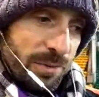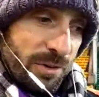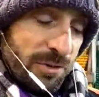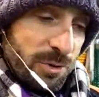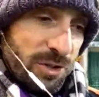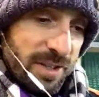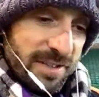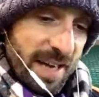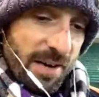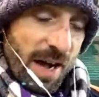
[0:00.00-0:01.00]
Norwich were 2-0
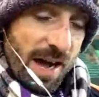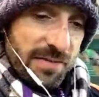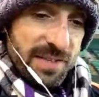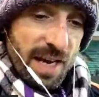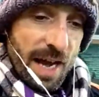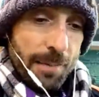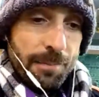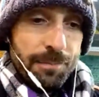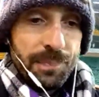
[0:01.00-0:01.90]
down at half time.